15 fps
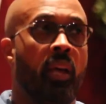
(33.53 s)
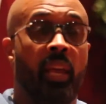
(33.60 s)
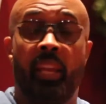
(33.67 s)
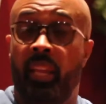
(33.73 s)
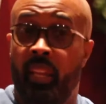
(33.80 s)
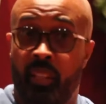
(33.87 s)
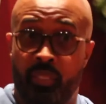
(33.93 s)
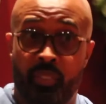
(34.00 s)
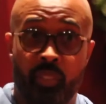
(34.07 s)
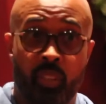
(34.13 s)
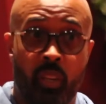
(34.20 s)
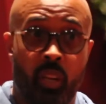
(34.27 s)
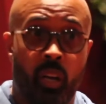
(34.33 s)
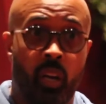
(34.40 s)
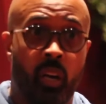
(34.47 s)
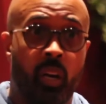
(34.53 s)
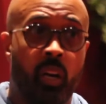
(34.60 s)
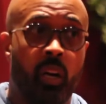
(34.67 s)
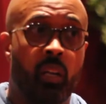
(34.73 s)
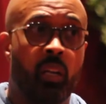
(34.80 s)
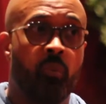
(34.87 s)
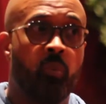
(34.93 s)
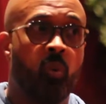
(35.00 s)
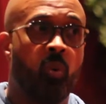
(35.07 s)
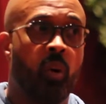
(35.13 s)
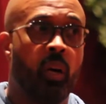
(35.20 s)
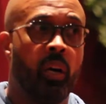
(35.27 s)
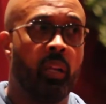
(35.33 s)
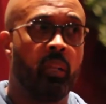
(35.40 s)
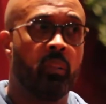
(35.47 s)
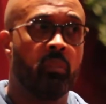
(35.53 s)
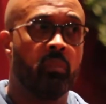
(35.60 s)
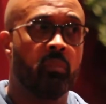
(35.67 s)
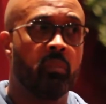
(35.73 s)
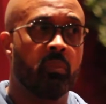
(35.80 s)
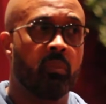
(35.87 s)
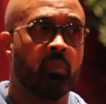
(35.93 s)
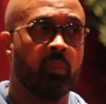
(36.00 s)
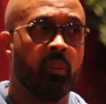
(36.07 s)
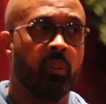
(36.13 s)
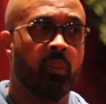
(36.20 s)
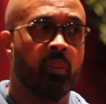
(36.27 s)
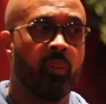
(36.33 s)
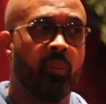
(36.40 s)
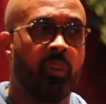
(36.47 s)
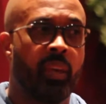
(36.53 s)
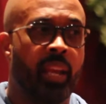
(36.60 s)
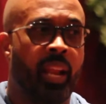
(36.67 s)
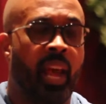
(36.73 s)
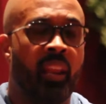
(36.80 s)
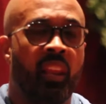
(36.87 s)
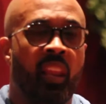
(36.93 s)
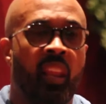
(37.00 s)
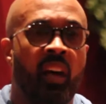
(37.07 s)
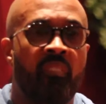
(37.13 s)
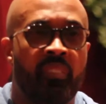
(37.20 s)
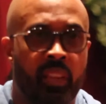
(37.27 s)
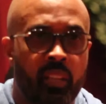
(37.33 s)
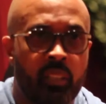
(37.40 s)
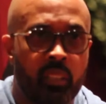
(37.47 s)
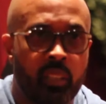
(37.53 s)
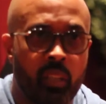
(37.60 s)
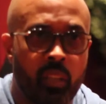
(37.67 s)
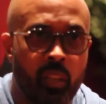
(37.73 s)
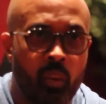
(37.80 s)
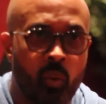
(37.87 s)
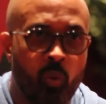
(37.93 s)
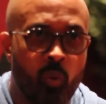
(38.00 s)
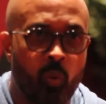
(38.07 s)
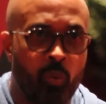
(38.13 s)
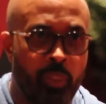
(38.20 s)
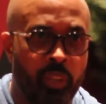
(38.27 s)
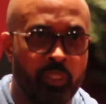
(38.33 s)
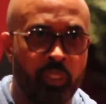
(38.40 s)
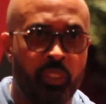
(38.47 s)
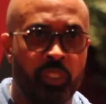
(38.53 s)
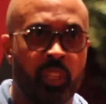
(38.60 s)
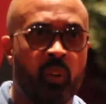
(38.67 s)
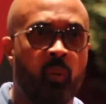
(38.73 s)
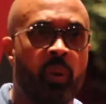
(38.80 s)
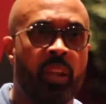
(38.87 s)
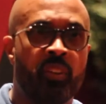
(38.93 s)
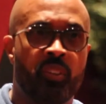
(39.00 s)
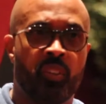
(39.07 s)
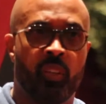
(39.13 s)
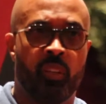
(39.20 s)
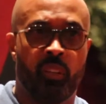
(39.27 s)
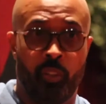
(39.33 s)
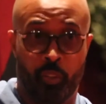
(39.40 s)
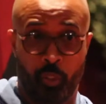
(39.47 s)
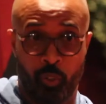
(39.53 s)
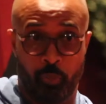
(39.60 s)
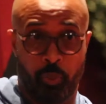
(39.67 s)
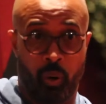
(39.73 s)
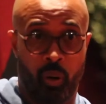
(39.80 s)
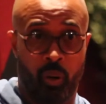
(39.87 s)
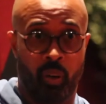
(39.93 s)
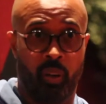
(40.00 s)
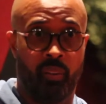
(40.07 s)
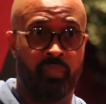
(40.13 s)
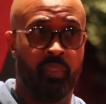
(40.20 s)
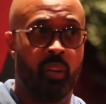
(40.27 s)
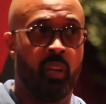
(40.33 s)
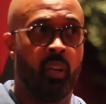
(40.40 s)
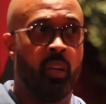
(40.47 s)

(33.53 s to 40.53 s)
it is. Number one, and I love it, there's a generation that you're a part of,